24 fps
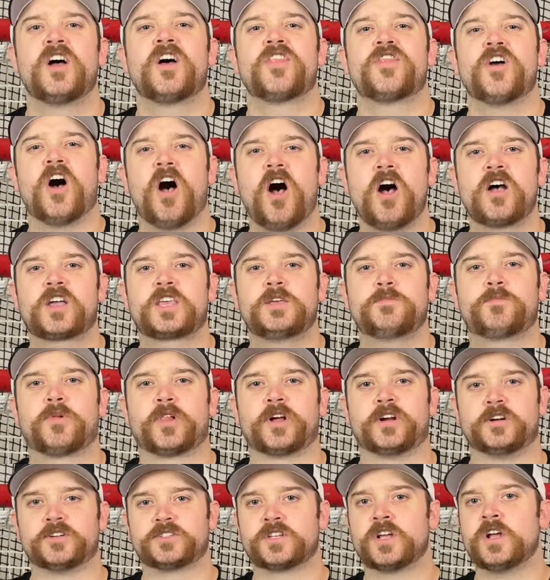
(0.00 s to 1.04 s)
the hockey
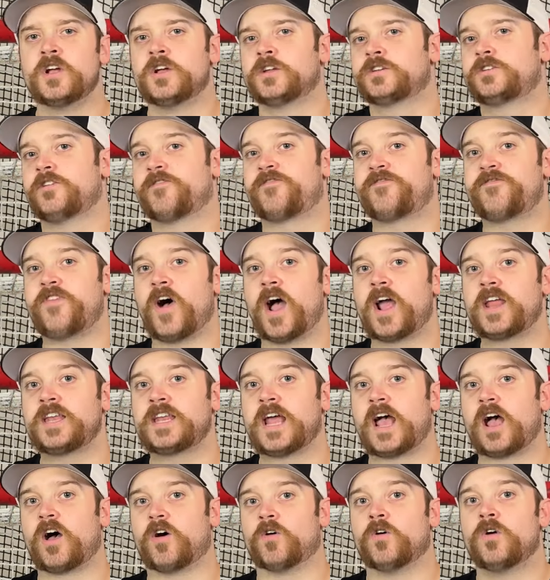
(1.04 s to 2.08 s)
players, to find
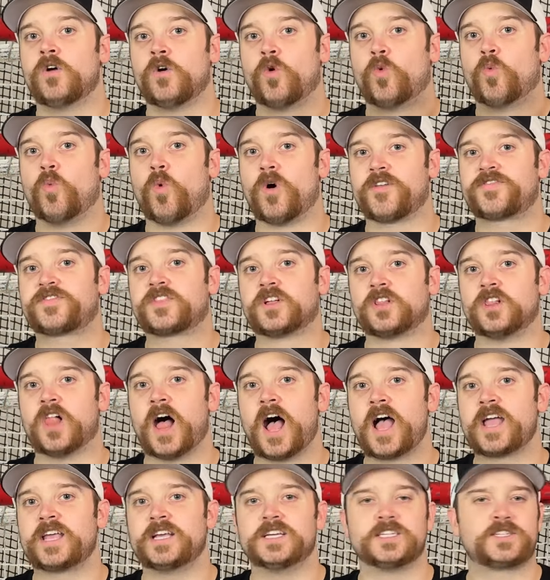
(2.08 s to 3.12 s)
out what the
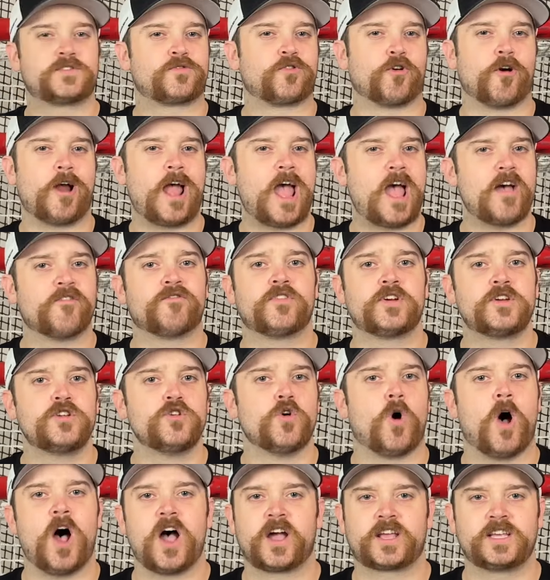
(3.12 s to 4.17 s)
lie is for every new
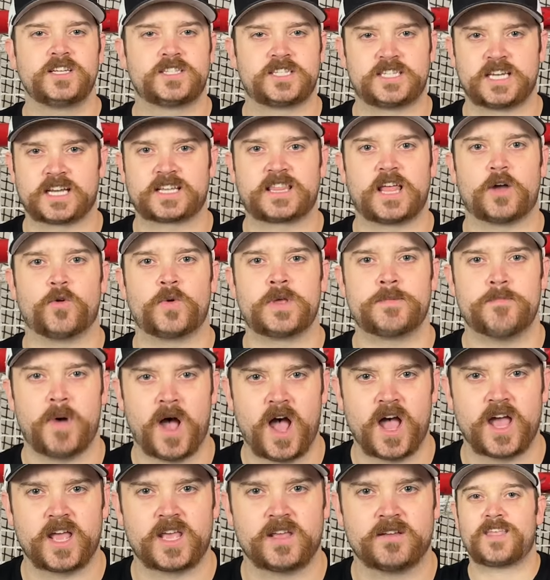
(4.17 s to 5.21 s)
hockey stick that we
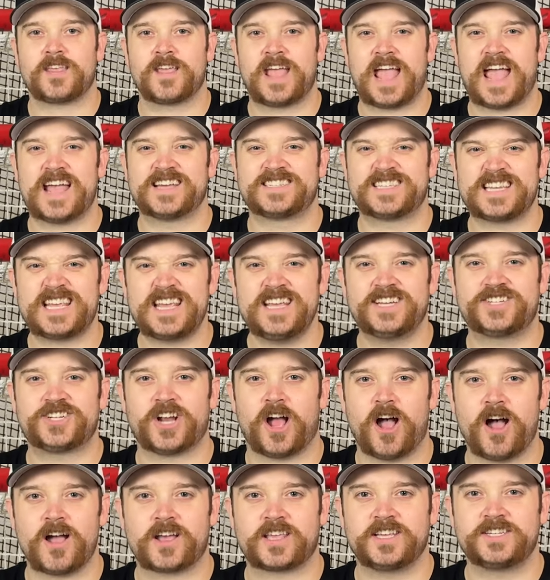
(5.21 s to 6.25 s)
buy. As each
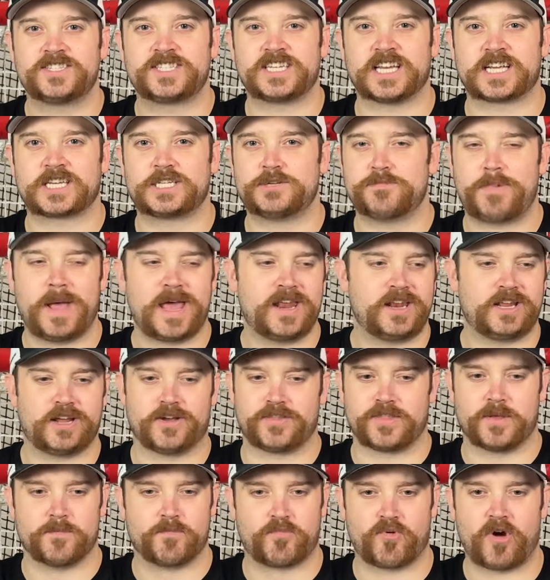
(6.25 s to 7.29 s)
hockey stick, depending on
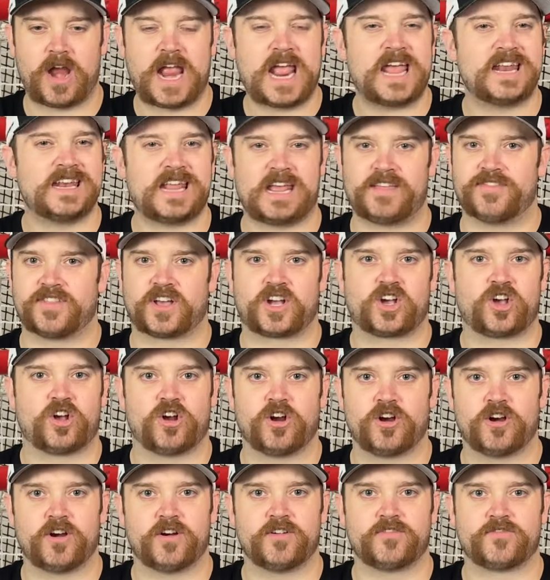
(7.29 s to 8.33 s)
the brand and the
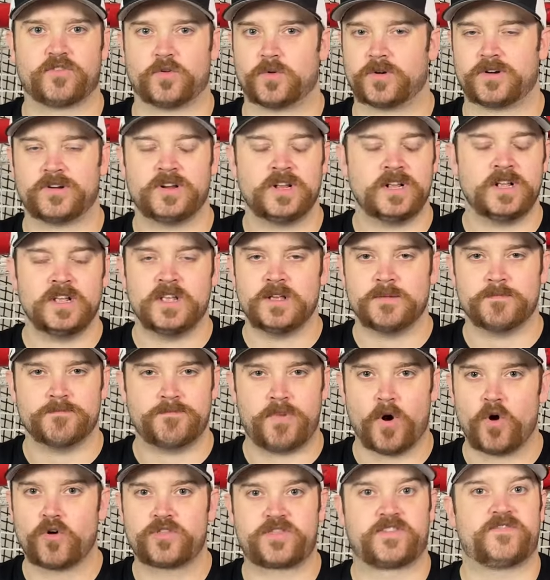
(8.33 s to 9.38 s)
curve, or
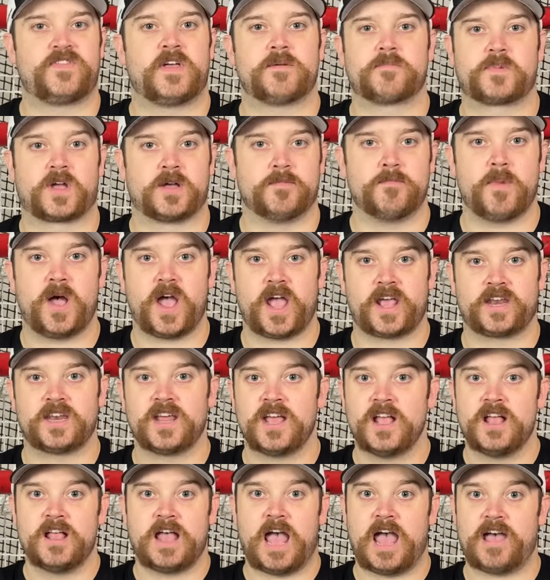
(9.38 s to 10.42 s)
both of them combined,
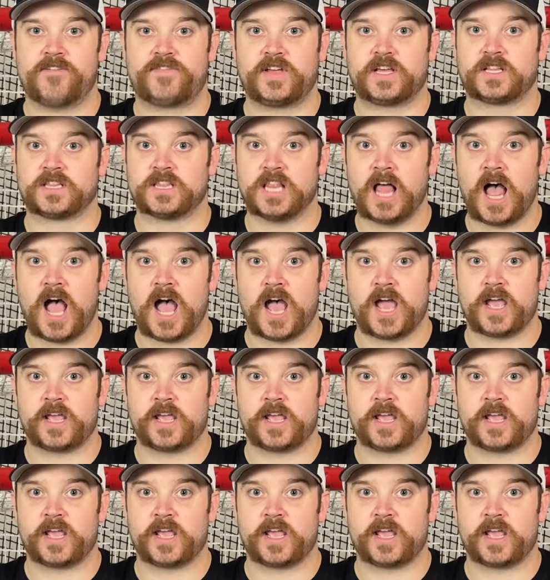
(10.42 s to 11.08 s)
have a lie.